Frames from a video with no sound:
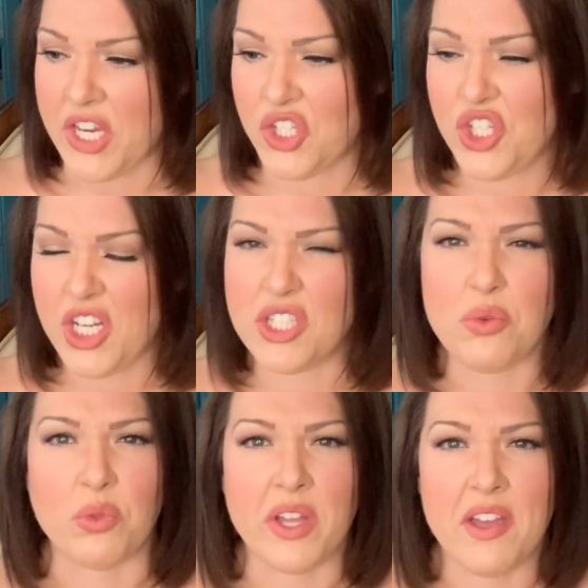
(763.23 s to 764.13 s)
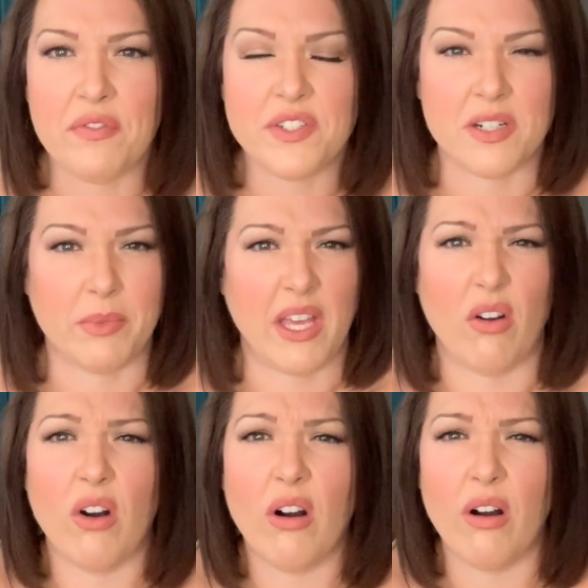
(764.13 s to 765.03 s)
chicks who lift and I'm like,
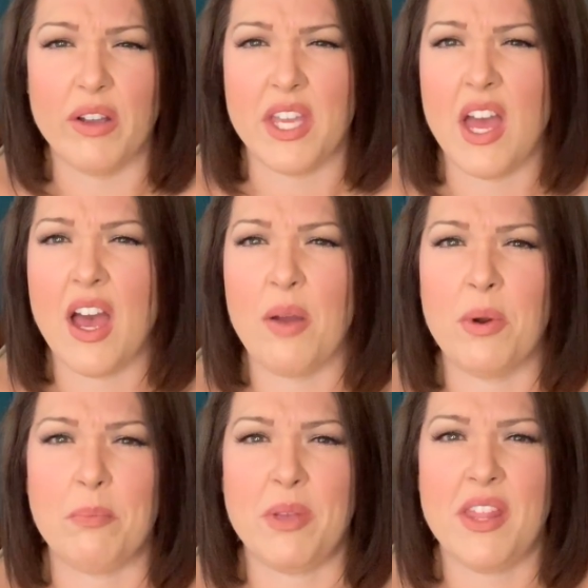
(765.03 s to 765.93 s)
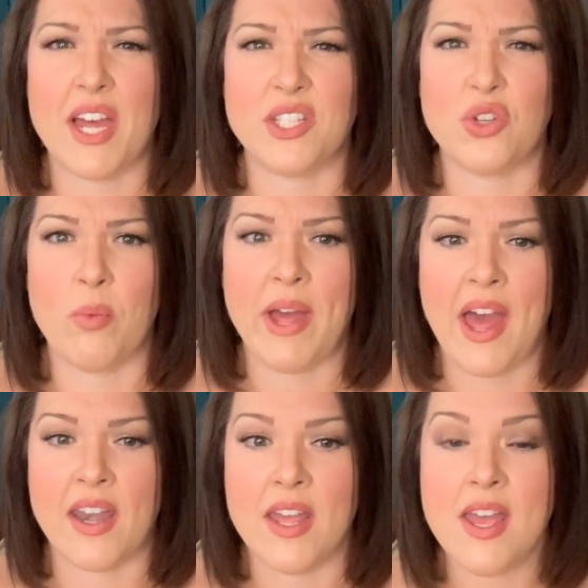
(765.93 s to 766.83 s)
oh yeah, I want to be that so
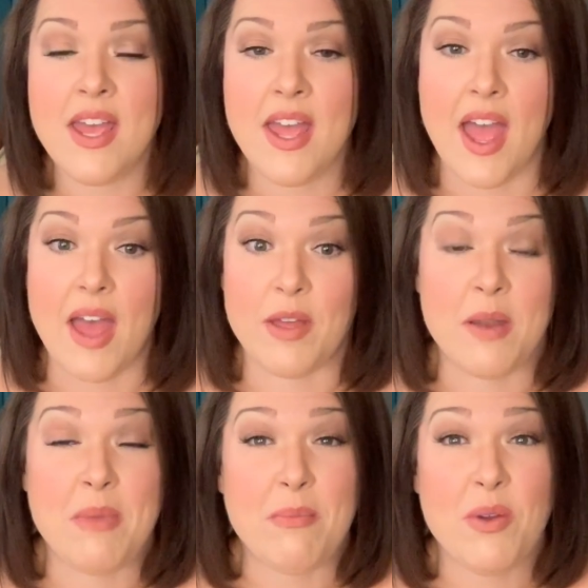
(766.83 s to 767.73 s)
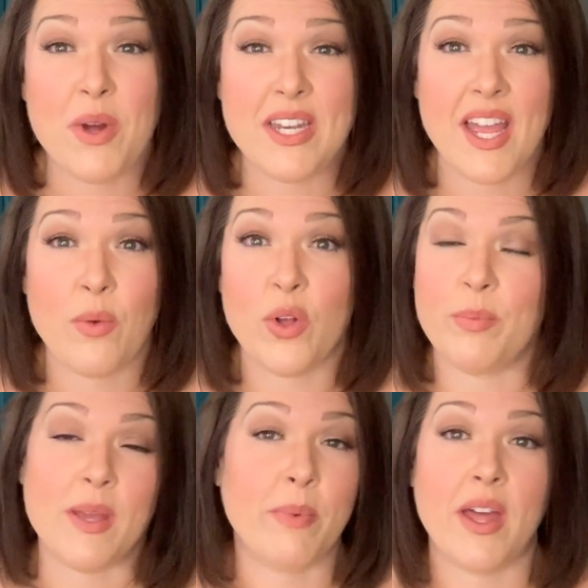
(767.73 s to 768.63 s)
bad. And maybe one day I will
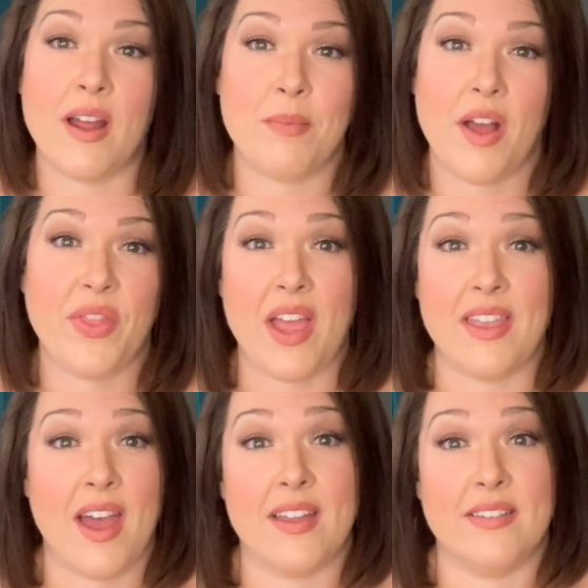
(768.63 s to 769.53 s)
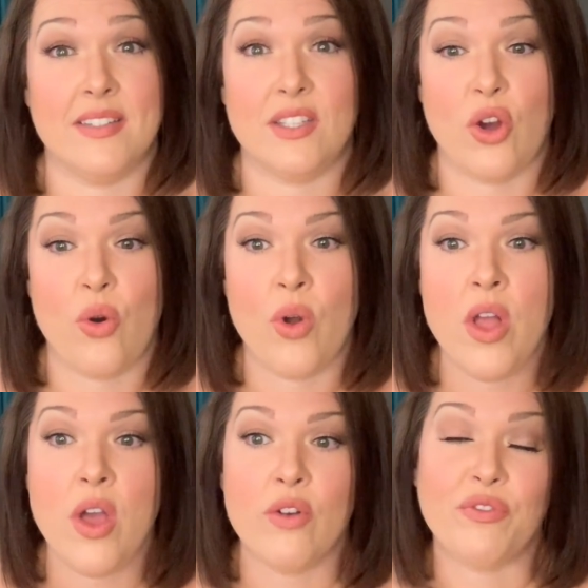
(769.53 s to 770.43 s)
be, but I'm not that yet. So
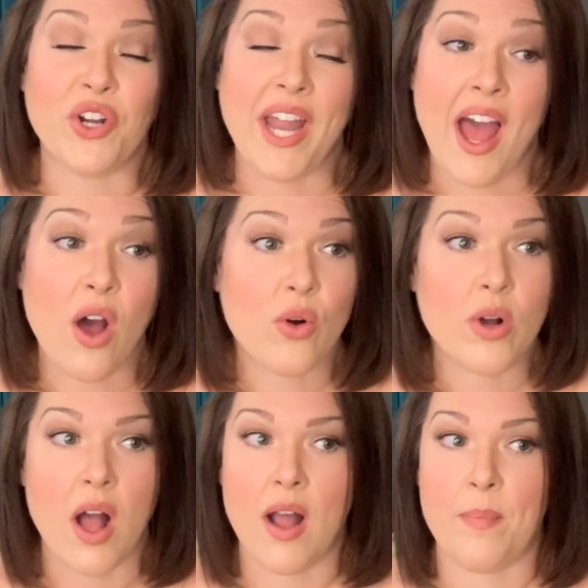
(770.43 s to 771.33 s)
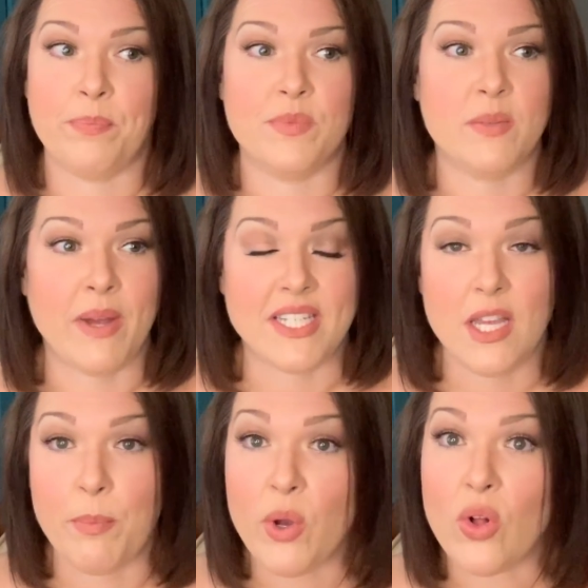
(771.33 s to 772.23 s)
for now, my
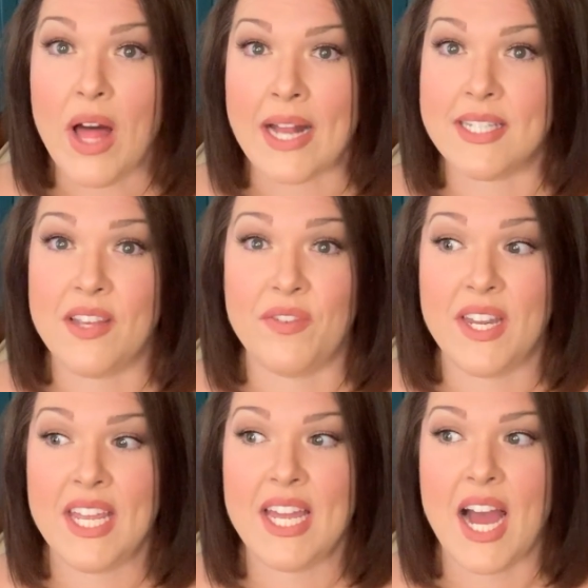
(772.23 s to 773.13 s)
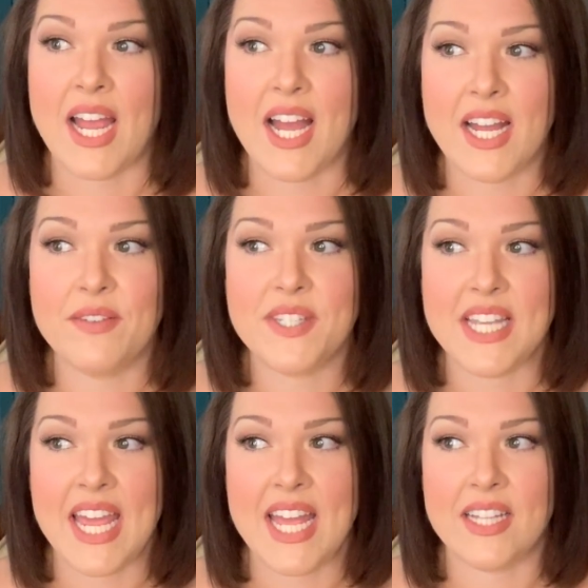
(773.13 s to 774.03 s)
typical activity, I kind of
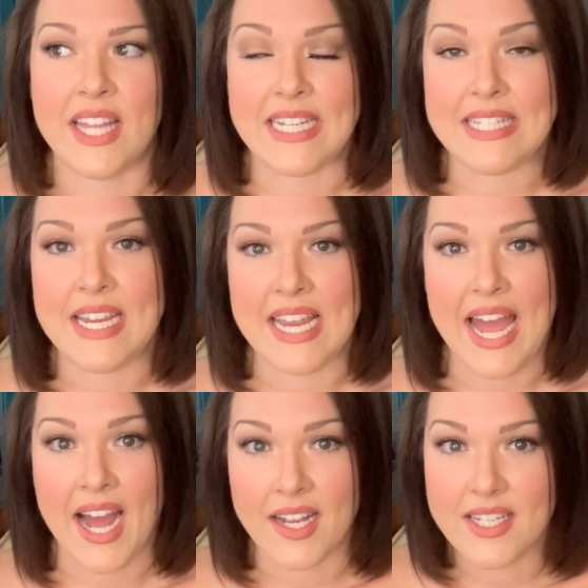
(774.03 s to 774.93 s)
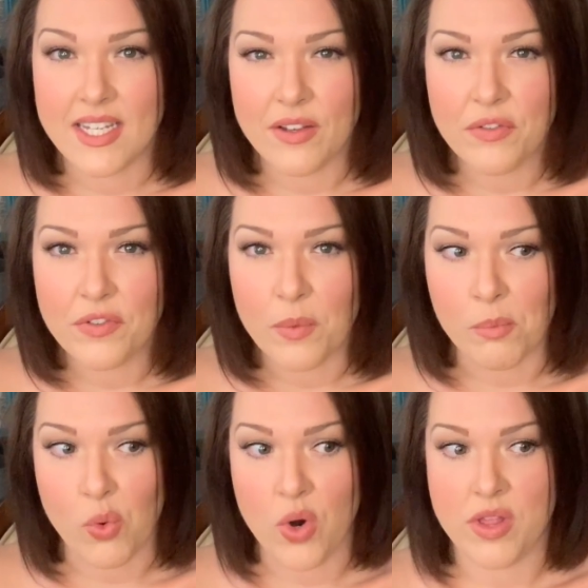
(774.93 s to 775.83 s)
say like staying active
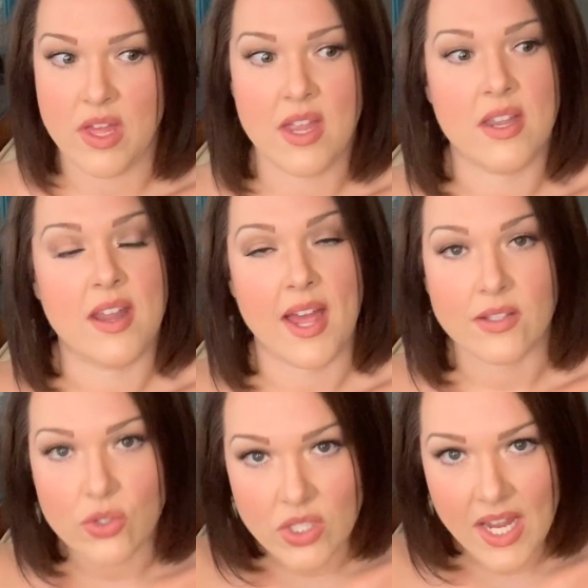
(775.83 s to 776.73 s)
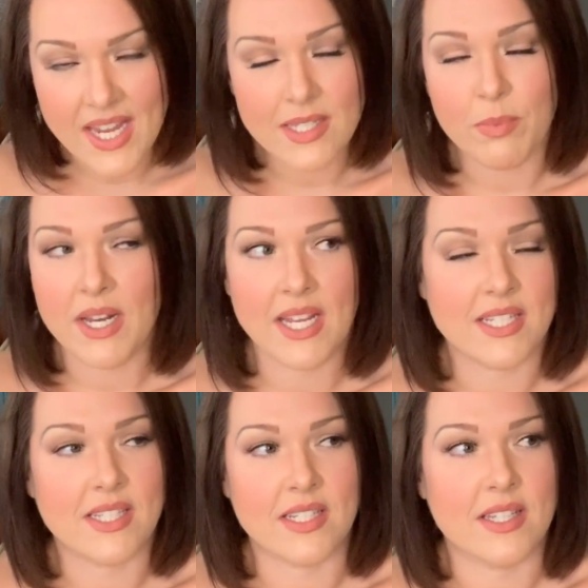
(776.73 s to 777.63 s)
more than exercise, but I
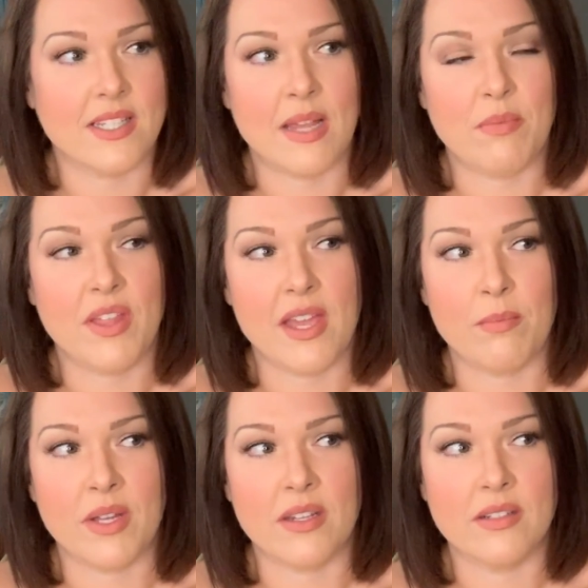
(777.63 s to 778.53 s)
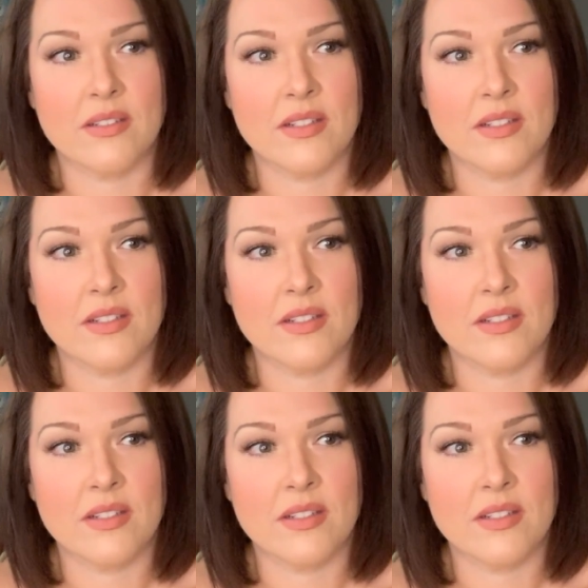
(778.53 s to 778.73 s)
guess it's the same thing, but